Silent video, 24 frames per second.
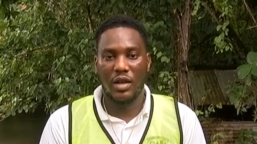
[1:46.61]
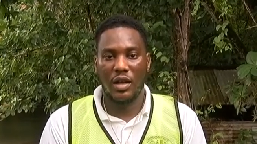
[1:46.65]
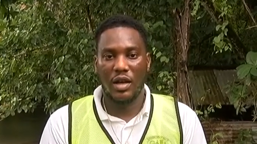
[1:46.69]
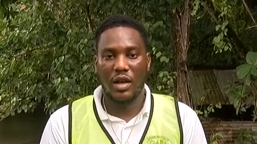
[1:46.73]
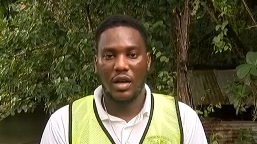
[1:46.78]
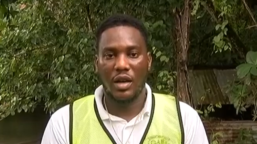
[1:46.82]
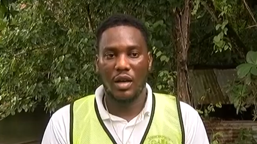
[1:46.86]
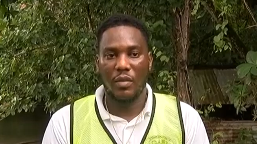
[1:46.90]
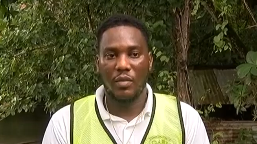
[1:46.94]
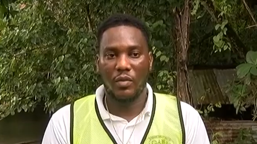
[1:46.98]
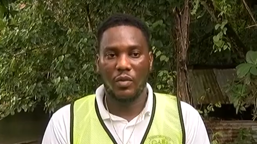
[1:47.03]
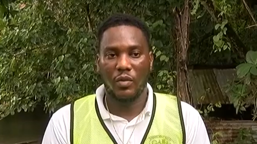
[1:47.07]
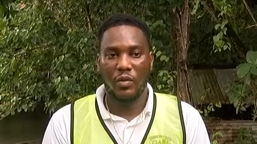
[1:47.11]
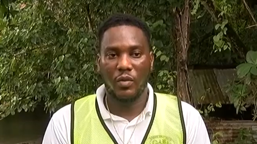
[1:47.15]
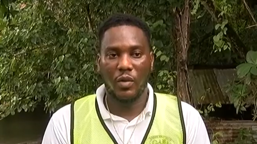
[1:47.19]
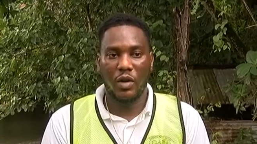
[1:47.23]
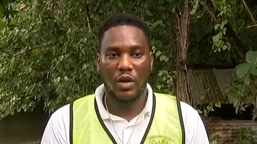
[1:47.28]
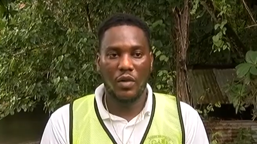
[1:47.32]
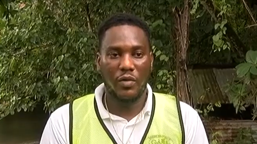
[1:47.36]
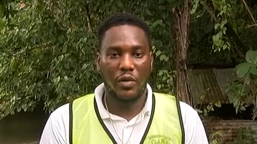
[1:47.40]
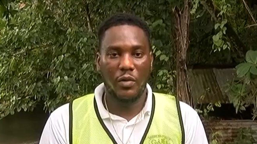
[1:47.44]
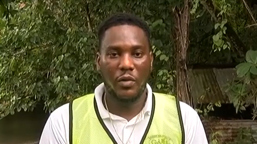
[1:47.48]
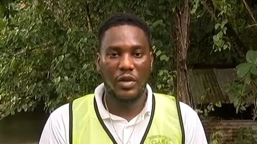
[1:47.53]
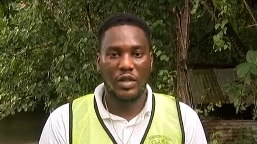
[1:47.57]
Um,
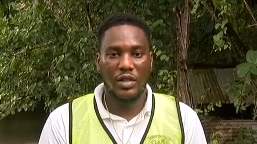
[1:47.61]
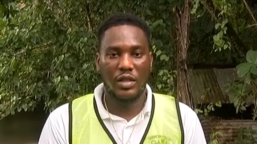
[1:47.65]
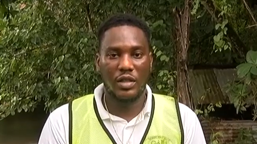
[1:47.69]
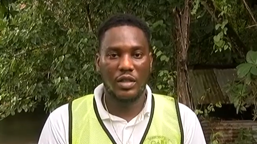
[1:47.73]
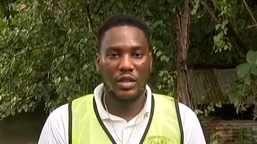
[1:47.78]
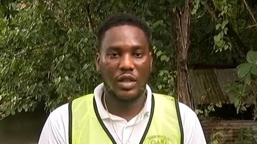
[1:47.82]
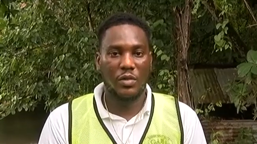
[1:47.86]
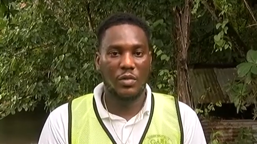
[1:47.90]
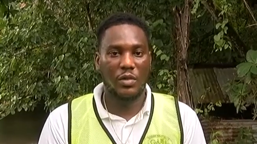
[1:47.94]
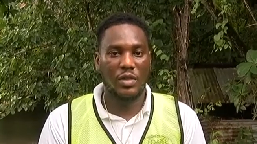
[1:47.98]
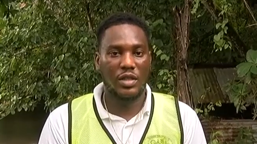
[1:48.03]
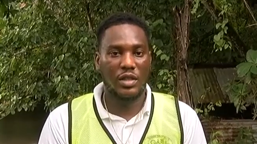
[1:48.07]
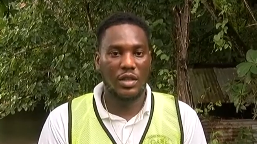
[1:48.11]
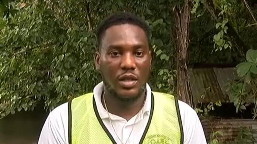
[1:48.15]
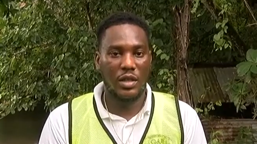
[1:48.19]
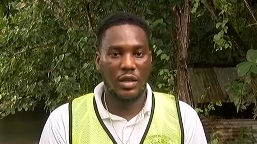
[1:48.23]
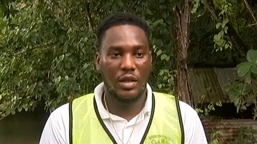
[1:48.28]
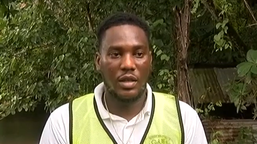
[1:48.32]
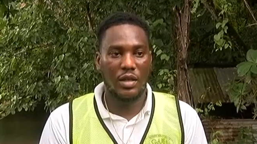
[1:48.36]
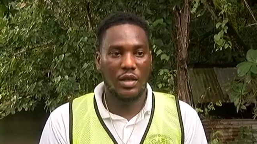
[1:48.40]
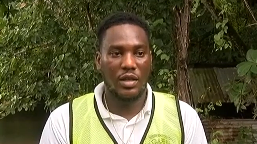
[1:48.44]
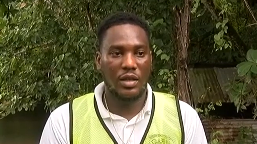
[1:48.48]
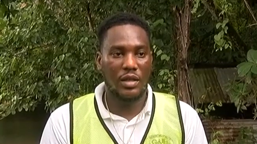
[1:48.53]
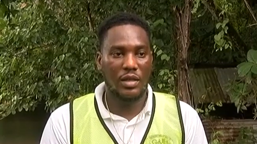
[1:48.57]
one of the reasons that we
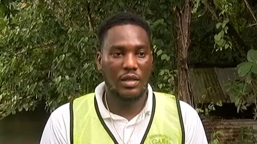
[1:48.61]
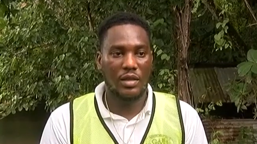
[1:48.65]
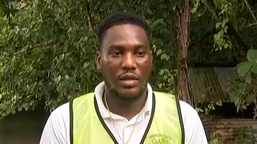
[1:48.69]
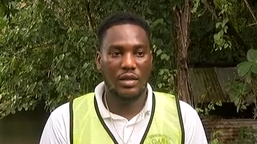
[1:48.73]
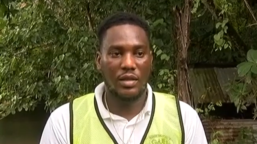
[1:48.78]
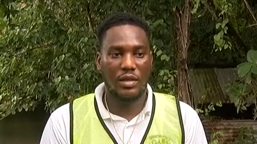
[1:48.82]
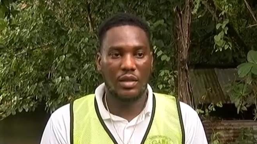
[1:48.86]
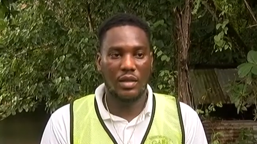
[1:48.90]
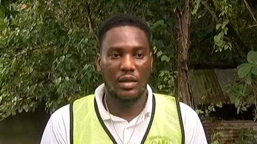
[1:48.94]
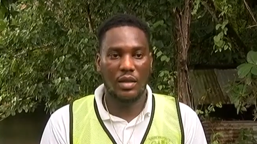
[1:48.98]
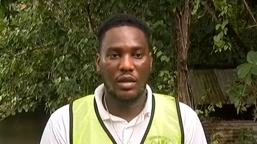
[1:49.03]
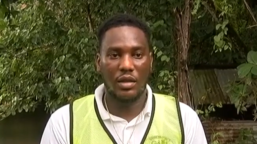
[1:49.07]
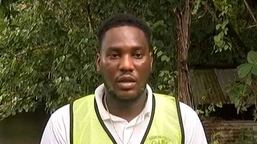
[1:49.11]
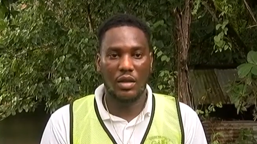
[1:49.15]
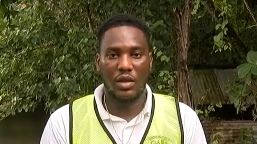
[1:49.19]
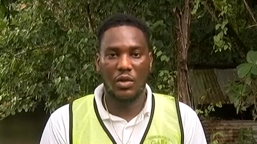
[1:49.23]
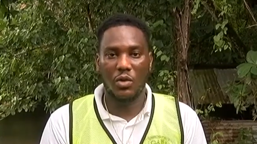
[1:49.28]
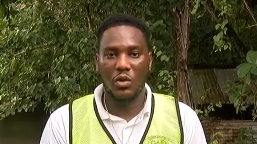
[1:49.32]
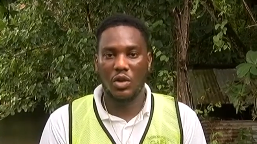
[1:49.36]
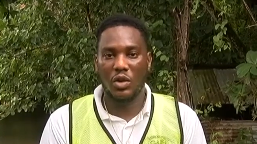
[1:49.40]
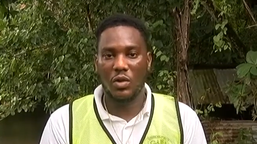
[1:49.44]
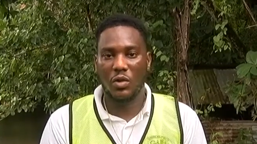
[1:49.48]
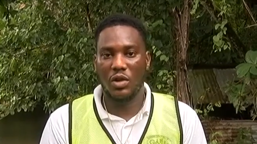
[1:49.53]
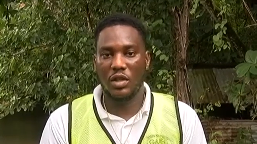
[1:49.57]
see this
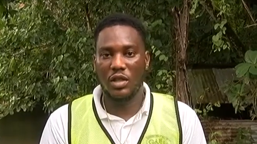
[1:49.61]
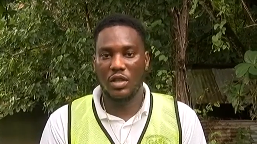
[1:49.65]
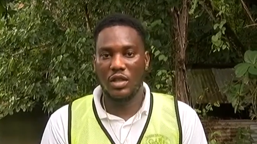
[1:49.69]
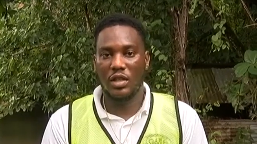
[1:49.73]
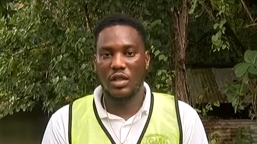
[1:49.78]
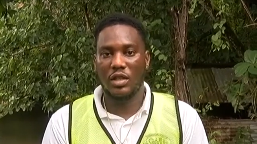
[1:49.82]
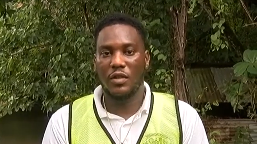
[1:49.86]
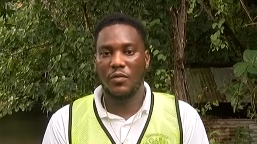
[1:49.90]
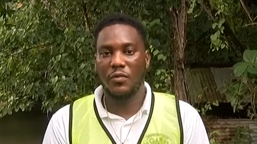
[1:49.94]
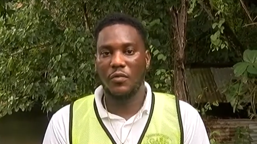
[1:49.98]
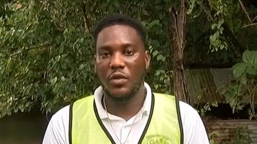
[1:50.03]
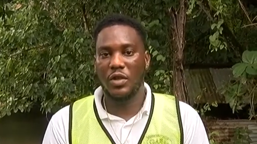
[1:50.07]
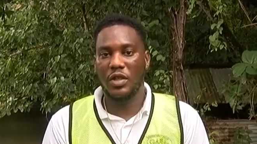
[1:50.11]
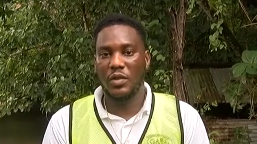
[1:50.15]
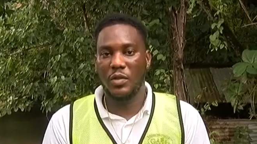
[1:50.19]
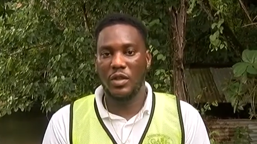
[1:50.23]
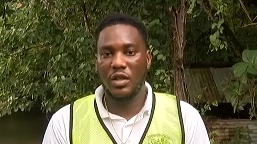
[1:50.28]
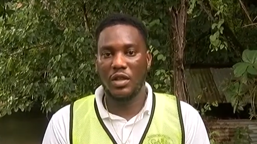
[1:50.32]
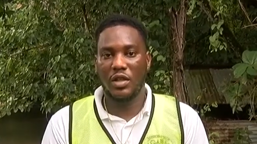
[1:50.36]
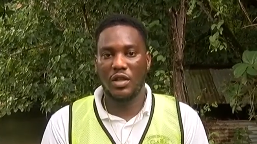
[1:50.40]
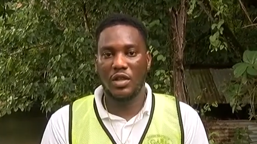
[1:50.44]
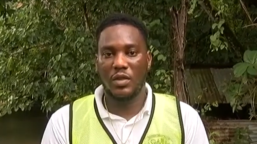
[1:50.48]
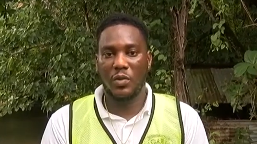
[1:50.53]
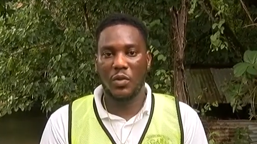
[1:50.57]
huge quantities of waste
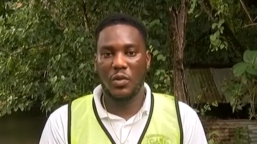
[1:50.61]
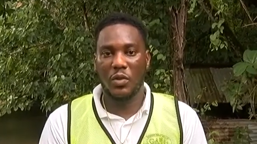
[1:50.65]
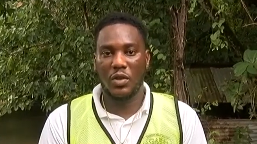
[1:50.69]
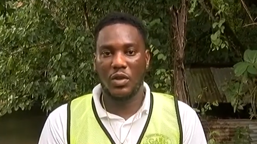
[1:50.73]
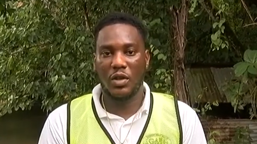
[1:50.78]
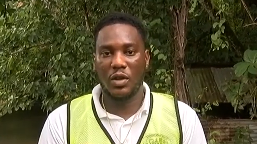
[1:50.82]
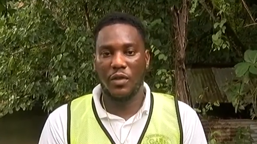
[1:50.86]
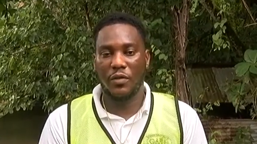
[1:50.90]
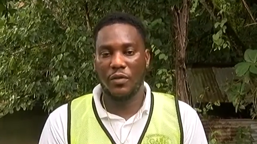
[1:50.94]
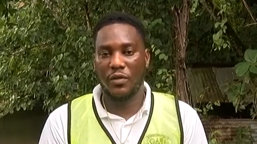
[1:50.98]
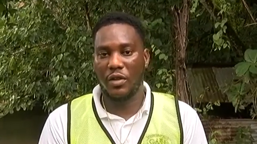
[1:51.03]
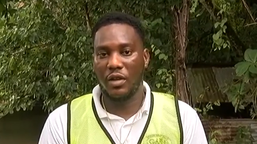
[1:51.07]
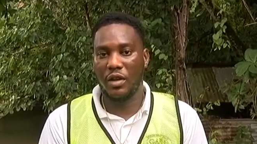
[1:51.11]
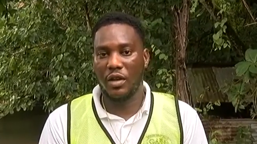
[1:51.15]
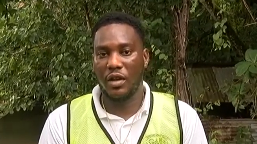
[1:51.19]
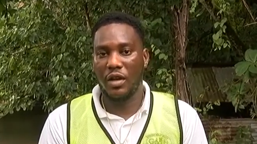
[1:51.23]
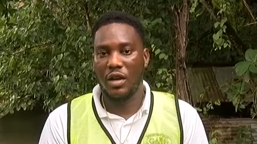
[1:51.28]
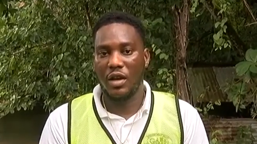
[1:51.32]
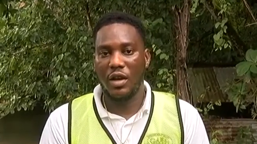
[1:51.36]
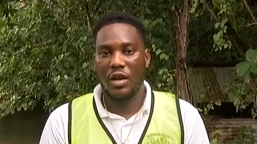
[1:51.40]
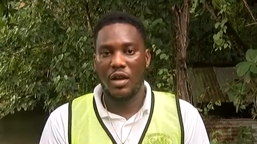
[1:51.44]
being disposed of here